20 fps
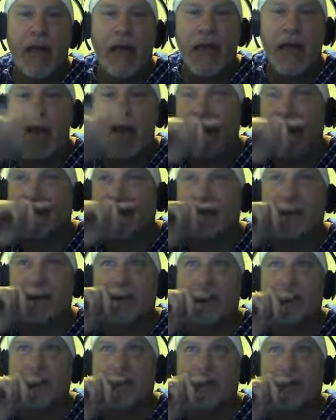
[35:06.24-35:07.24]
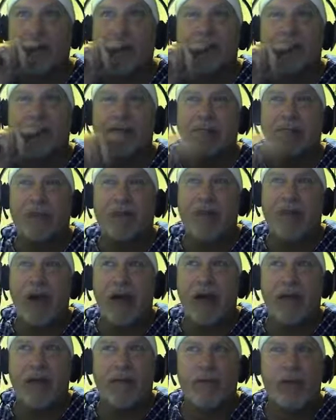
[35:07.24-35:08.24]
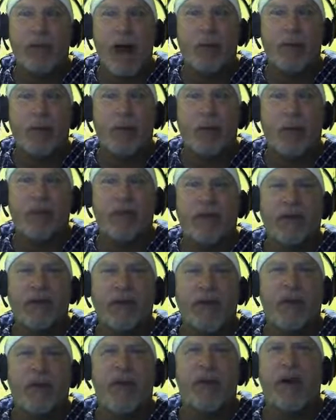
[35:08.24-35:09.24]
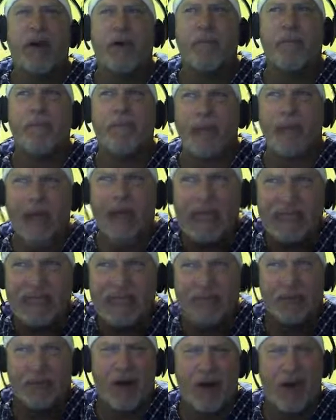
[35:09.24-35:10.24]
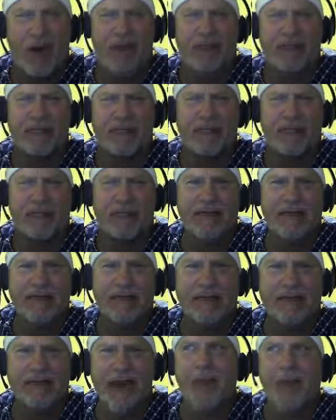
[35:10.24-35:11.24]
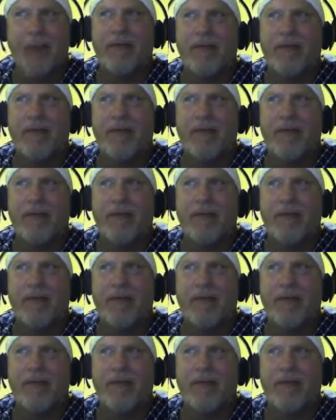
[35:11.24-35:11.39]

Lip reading: and after this was posted, Barack Obama won the Nobel Peace Prize. I